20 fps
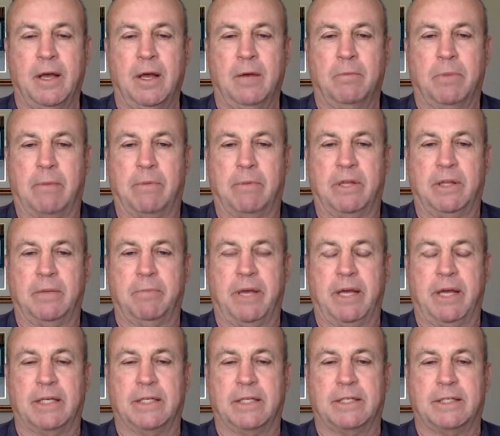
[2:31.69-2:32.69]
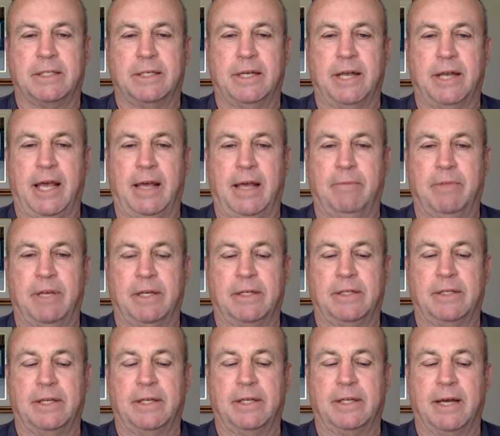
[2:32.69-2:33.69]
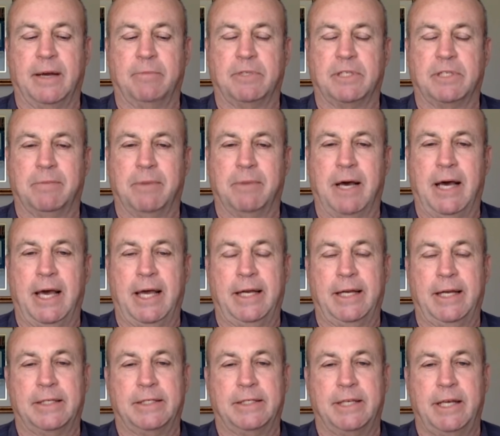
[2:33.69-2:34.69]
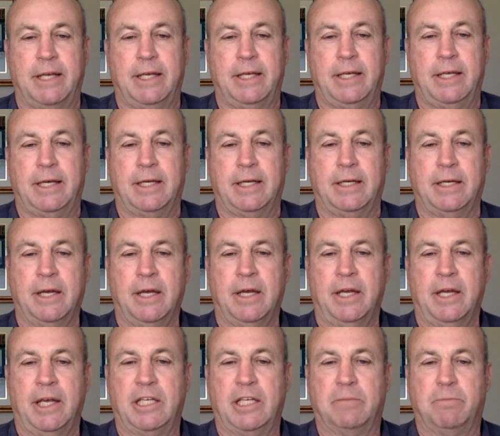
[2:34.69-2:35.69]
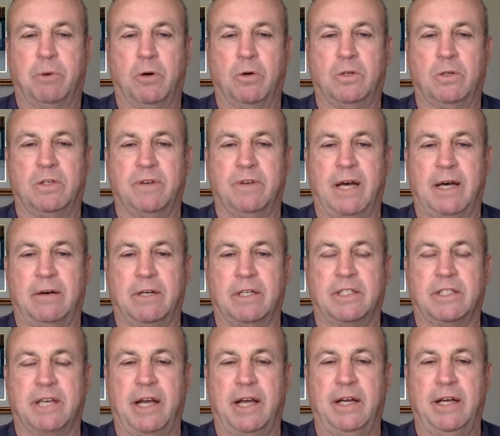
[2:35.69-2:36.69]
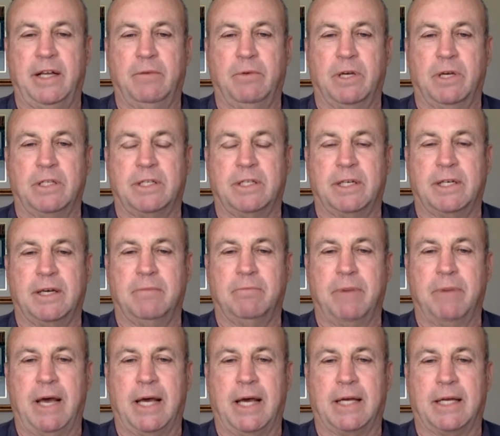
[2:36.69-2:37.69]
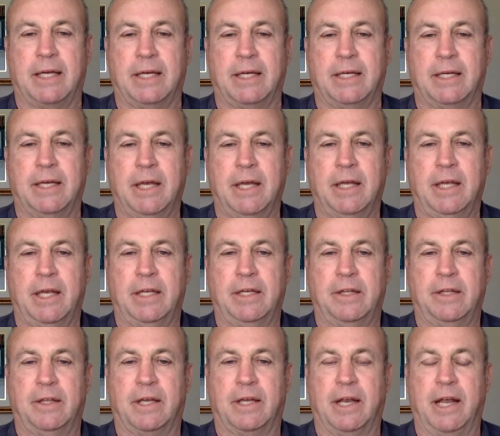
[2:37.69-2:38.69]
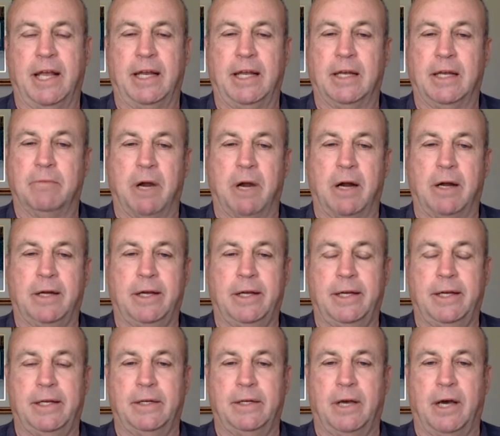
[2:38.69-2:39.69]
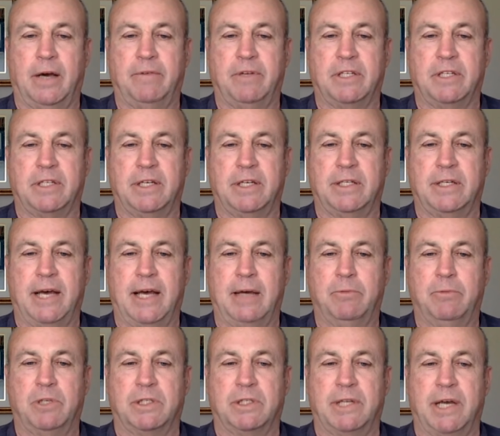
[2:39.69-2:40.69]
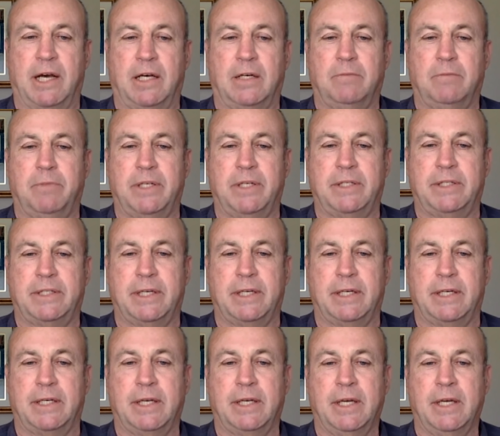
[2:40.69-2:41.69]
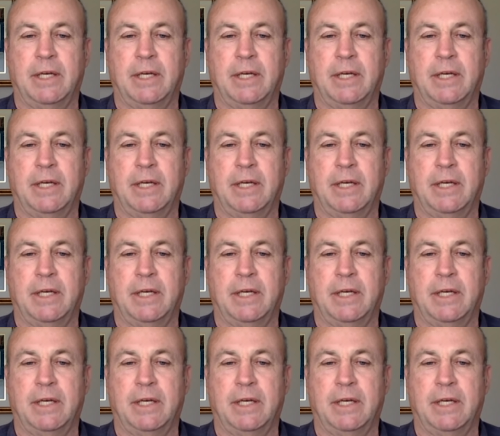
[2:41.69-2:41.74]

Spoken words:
probably the biggest name that comes to mind is he spoke of how excited he was to come back into the Canadian market. And obviously time will tell. But,